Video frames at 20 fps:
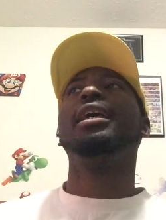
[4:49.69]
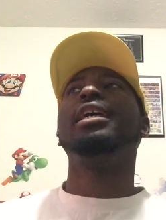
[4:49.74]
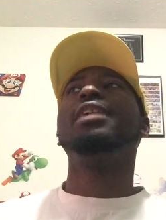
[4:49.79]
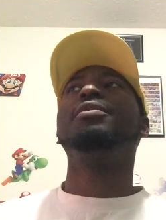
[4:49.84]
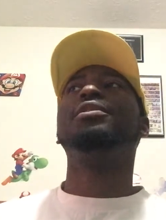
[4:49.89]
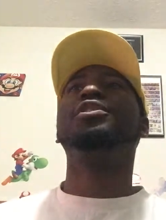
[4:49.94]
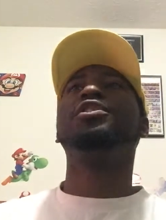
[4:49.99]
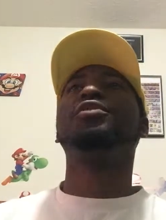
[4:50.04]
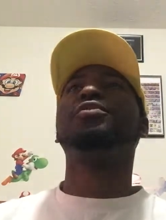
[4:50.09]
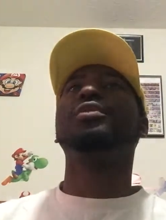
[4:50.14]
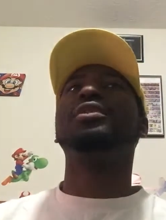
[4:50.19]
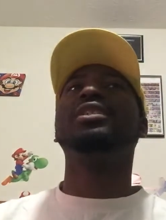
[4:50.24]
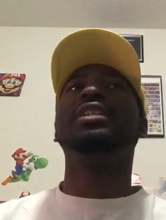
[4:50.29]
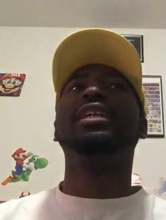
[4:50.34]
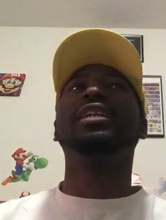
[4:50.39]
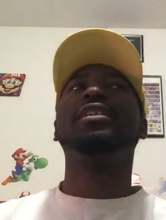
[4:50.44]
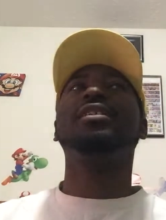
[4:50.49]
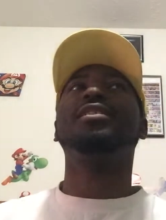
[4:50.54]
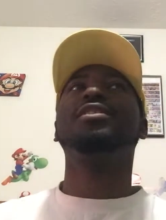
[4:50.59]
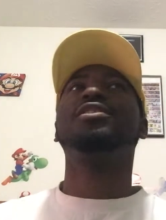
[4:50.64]
it was just
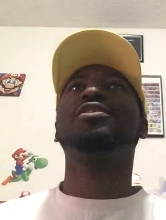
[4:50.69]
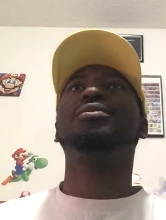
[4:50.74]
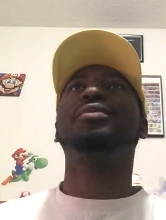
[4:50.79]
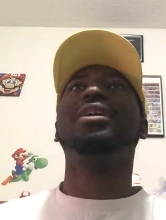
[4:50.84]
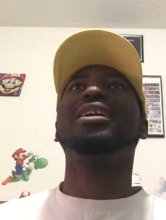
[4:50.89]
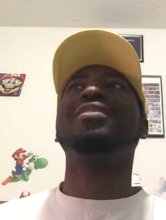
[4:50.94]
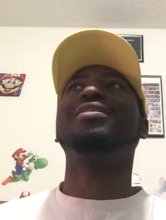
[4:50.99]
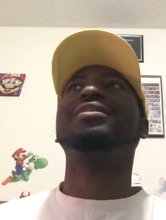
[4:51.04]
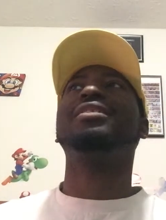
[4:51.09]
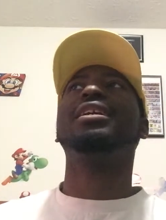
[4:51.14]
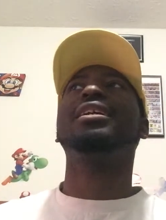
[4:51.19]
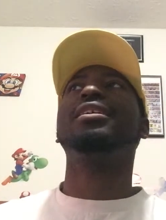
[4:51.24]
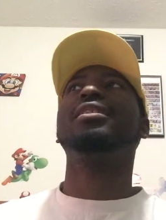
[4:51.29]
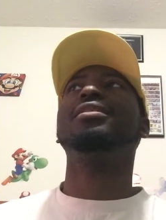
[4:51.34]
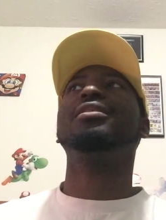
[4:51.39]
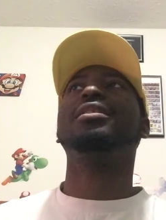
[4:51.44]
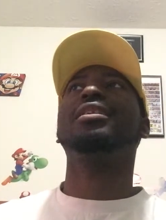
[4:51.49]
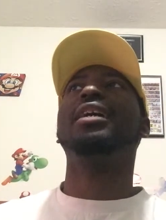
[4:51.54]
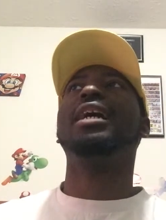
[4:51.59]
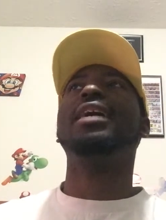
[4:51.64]
ridiculous to where I was like, look,